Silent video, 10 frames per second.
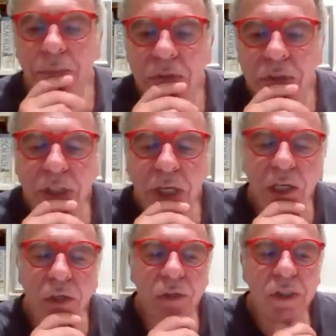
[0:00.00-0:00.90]
Say to
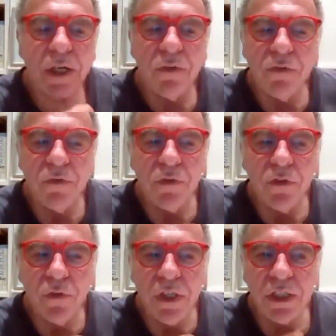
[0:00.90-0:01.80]
yourself,
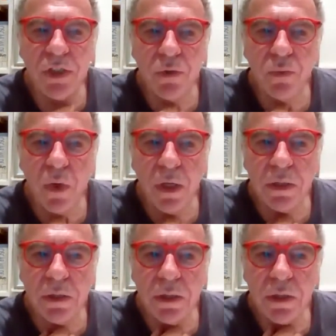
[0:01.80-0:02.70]

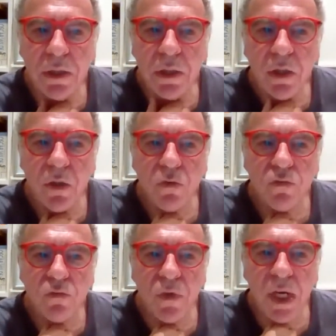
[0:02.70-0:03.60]
3-2-1,
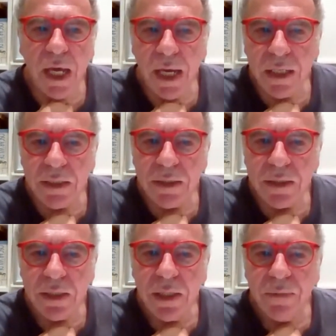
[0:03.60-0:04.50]
relax.
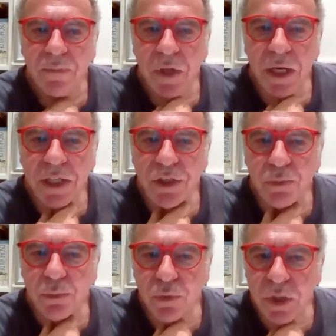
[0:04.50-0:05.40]
And as you
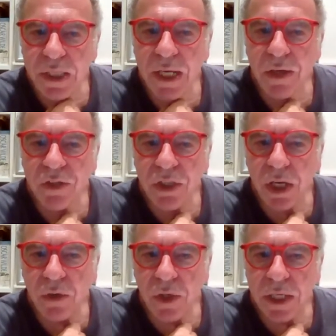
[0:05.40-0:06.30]
breathe out
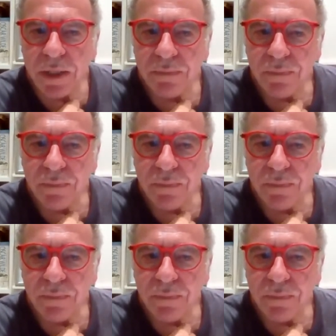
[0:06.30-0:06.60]
slowly,